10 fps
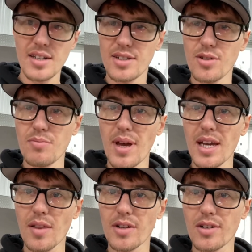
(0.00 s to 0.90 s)
to make
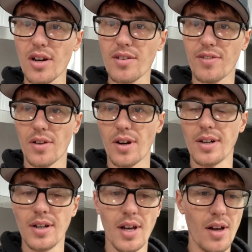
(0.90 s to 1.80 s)
the trunk floor.
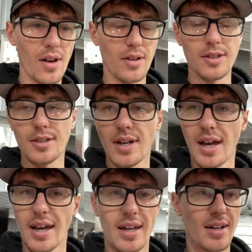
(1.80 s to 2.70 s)

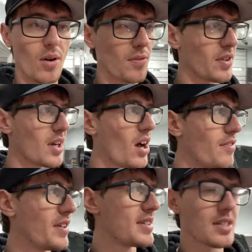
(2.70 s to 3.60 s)
And hopefully it all
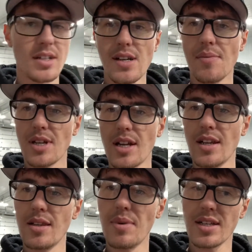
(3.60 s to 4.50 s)
fits good. I mean, I
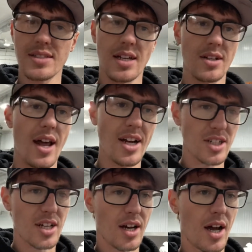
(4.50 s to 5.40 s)
did the best I could. I
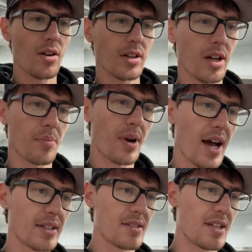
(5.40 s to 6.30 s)
actually cut out a little
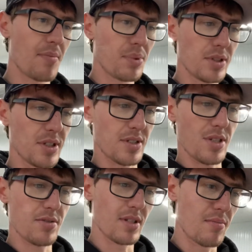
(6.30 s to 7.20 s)
practice temple just
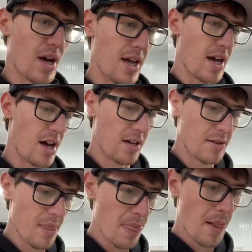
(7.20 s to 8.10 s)
using my, I
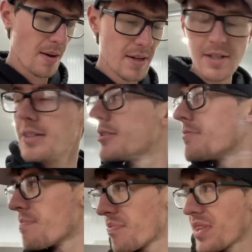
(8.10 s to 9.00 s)

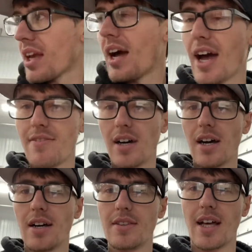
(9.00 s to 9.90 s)
have
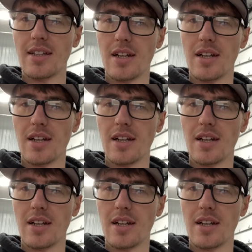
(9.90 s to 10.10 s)
that little